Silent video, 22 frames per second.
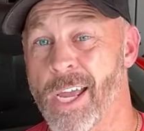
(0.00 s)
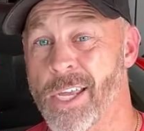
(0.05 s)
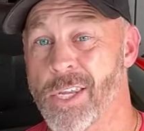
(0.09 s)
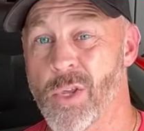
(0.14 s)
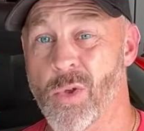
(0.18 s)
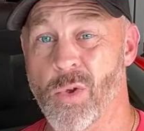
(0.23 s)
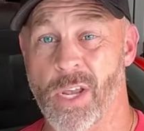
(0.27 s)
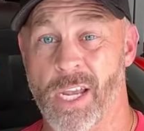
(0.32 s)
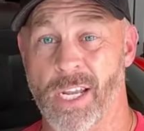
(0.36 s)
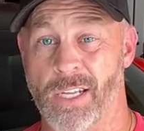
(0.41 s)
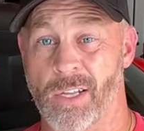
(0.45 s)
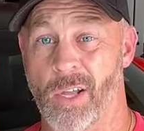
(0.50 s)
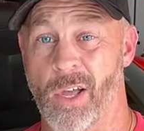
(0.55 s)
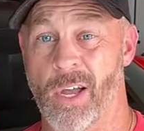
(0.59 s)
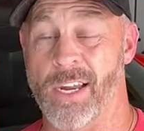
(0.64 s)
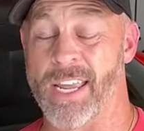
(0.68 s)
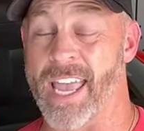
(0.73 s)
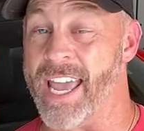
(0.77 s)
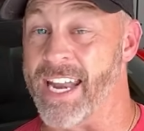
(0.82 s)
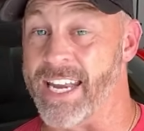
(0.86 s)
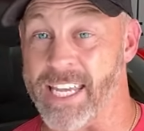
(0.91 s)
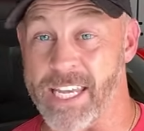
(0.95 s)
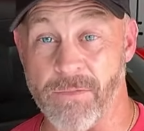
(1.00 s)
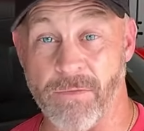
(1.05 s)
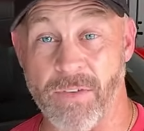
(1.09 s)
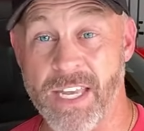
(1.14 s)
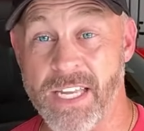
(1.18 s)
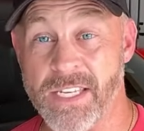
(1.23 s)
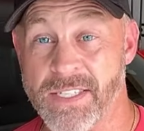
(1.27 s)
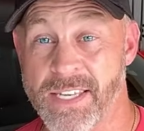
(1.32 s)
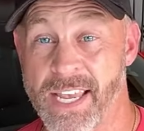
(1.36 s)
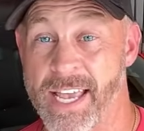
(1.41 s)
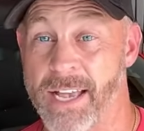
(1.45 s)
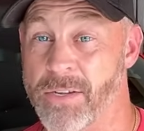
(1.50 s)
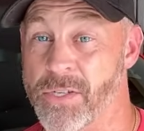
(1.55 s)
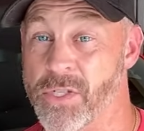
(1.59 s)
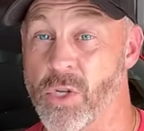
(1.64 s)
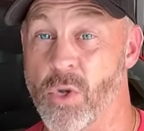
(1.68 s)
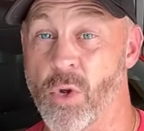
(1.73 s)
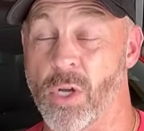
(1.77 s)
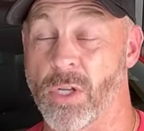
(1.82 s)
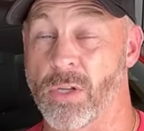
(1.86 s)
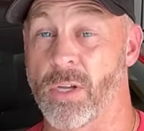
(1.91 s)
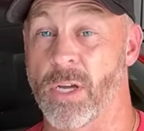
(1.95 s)
You can look at EV sales.
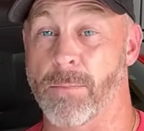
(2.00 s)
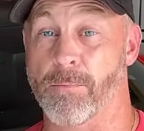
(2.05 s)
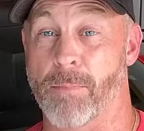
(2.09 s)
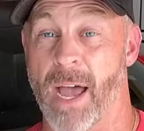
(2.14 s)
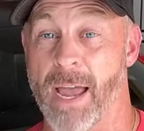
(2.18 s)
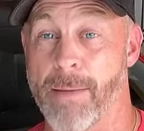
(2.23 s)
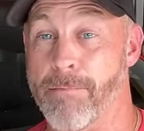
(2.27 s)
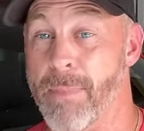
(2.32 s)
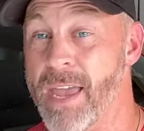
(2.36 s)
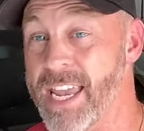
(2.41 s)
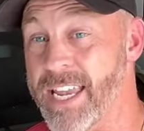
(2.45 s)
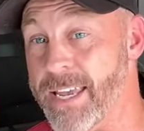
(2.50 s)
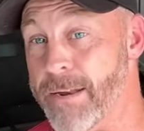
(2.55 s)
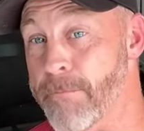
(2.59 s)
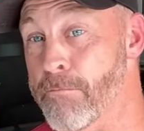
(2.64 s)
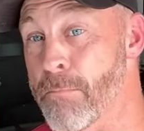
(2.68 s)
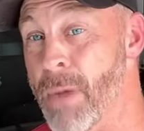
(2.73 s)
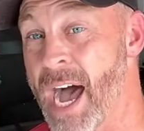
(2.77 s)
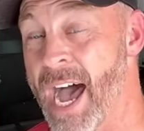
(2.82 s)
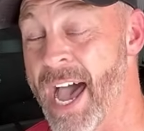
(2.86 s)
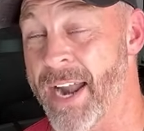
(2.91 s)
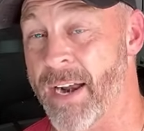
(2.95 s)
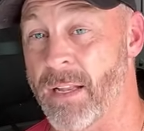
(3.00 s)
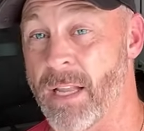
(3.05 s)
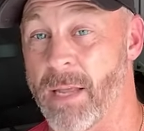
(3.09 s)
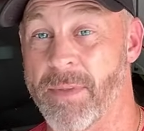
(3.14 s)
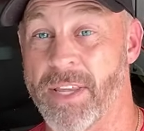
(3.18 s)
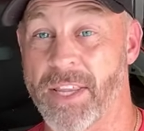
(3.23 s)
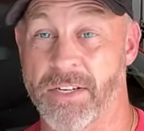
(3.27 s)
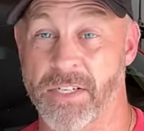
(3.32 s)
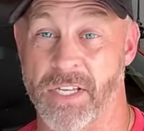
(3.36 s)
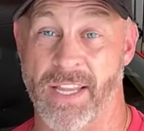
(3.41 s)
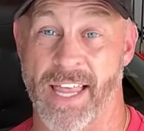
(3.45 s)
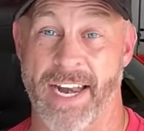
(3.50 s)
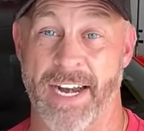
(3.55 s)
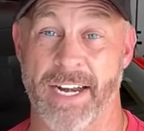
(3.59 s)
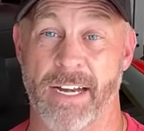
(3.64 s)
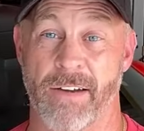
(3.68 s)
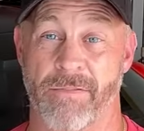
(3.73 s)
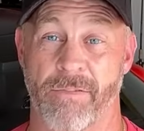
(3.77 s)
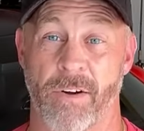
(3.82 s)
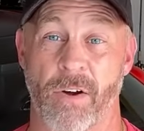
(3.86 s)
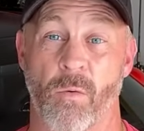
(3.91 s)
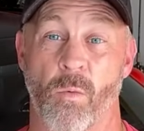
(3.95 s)
You can look by make and model. I mean, there's a lot of
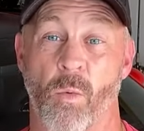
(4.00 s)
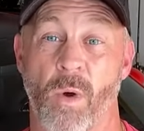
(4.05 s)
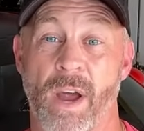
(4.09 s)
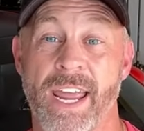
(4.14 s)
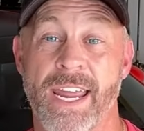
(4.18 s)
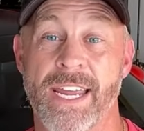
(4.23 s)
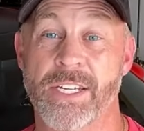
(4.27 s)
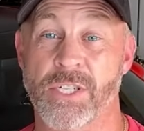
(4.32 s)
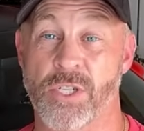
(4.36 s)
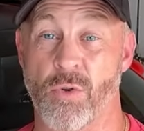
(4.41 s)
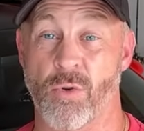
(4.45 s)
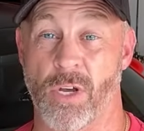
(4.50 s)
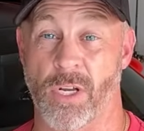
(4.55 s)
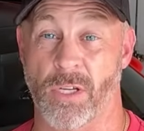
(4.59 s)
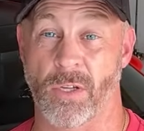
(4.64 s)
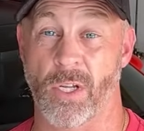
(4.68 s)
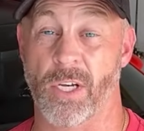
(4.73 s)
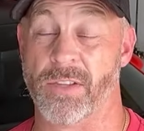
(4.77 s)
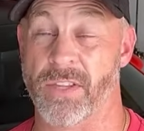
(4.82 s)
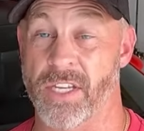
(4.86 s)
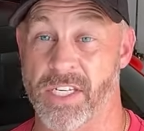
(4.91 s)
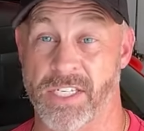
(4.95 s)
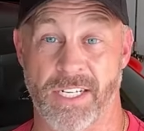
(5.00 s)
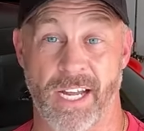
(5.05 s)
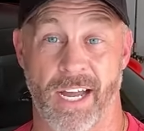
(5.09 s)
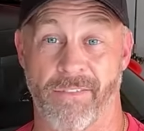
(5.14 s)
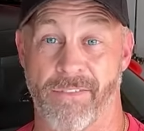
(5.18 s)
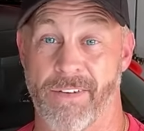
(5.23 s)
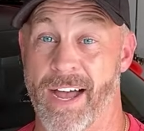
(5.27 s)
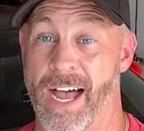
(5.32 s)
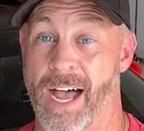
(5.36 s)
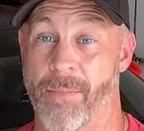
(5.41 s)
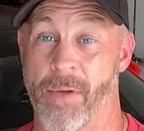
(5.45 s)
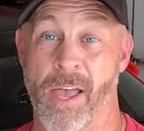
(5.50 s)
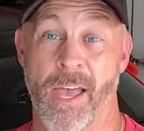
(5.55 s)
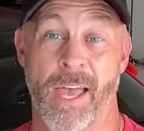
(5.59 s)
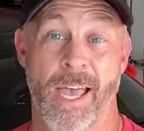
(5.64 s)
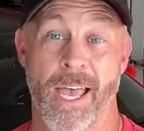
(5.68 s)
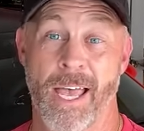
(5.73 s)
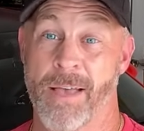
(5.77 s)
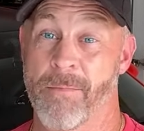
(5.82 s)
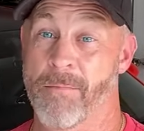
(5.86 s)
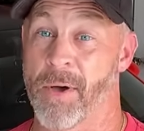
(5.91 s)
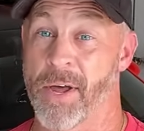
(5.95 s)
different ways you can look this stuff up,
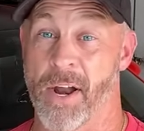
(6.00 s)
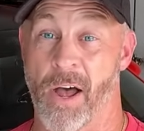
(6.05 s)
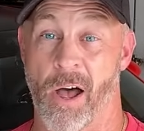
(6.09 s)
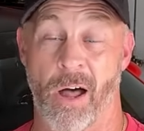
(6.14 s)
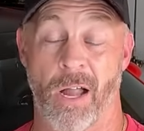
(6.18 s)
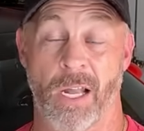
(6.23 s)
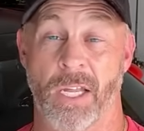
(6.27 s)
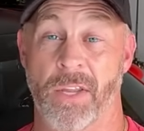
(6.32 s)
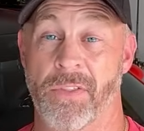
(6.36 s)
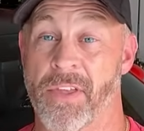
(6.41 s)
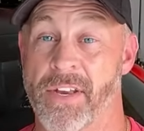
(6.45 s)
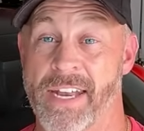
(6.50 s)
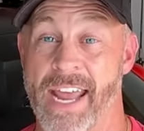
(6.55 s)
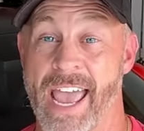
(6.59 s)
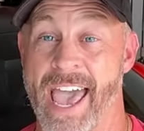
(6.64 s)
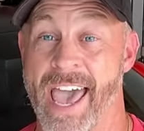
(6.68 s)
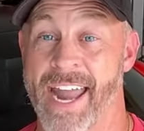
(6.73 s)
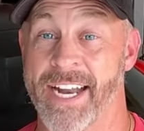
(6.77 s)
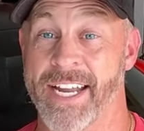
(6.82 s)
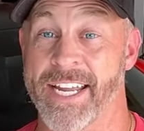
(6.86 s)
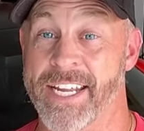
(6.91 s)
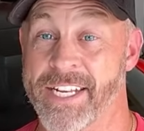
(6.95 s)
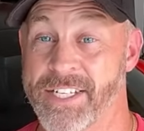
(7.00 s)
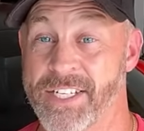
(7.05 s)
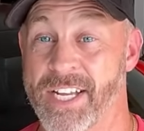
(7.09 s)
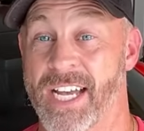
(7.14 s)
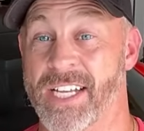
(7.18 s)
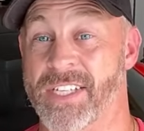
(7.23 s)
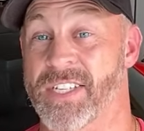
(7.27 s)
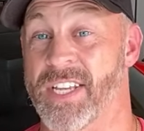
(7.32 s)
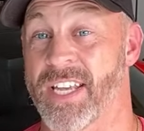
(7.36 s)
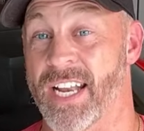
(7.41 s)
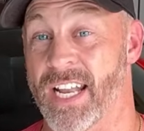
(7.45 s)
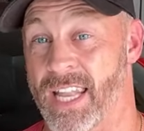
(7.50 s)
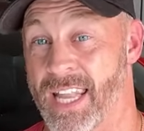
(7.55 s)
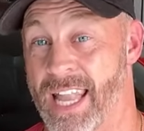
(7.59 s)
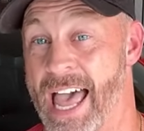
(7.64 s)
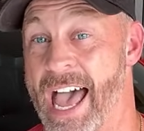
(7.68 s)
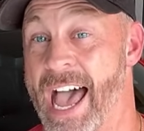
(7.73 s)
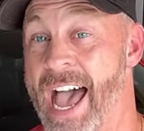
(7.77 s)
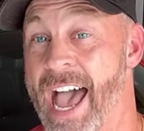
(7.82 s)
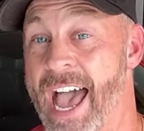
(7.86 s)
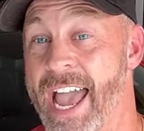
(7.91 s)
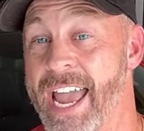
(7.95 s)
but all of the data, it doesn't
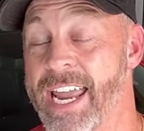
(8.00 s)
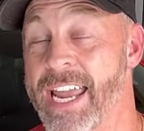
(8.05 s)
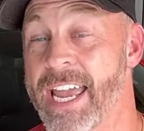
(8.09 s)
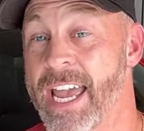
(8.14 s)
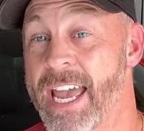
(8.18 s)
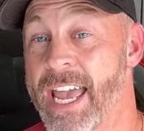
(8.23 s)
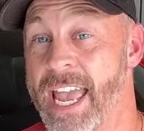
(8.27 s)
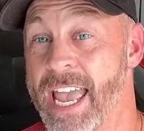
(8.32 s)
lie.